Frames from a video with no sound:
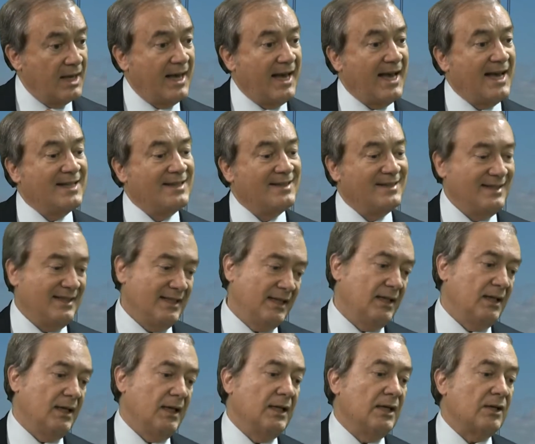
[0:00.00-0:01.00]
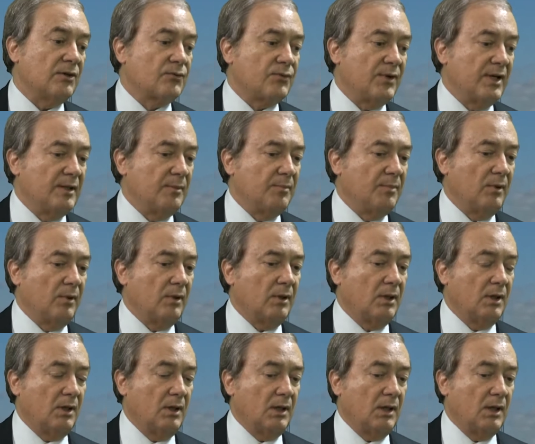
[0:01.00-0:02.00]
and the
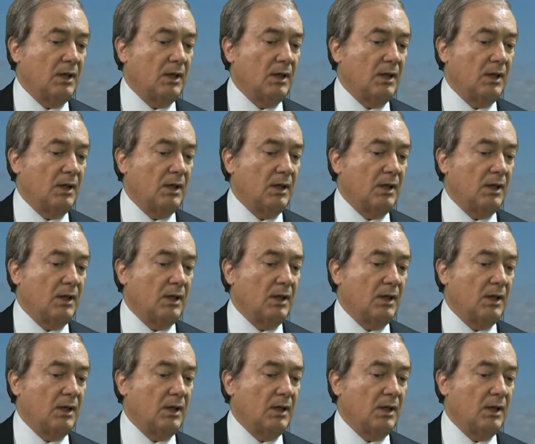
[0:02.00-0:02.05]
incredible